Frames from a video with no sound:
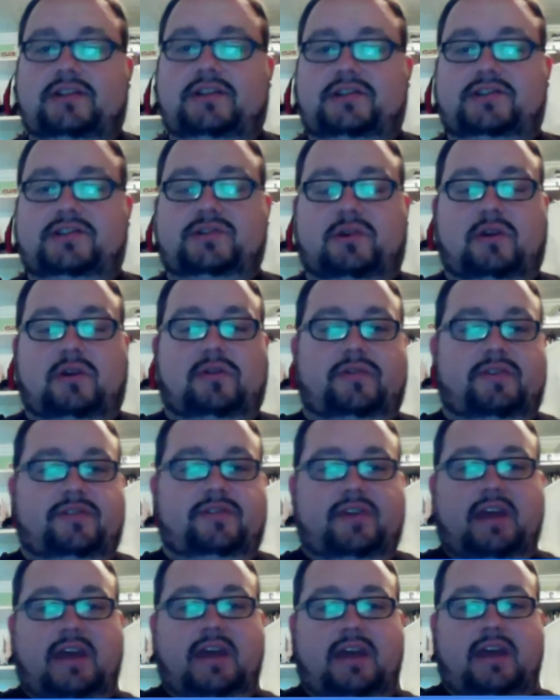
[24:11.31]
It just sort of
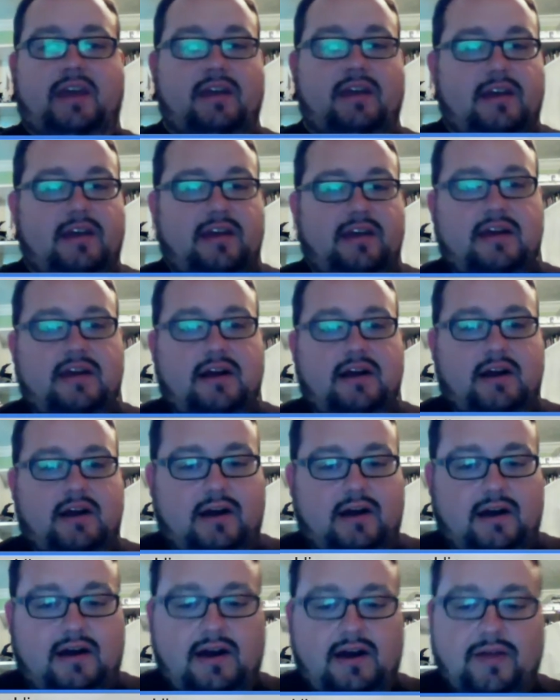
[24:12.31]
is a
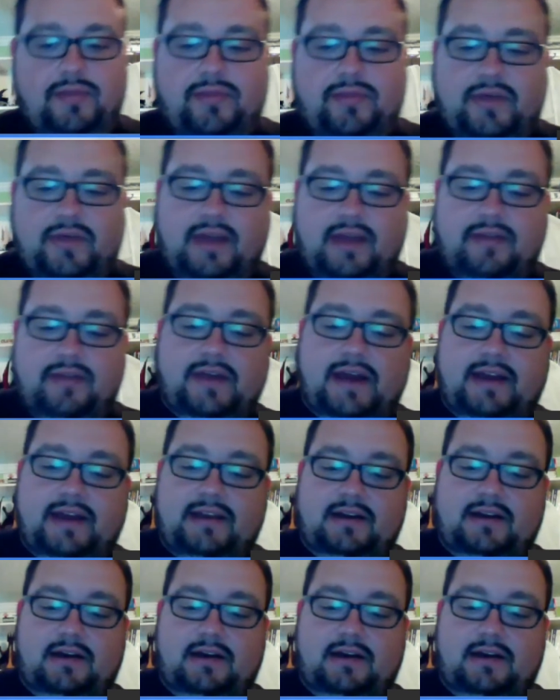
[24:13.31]
thing that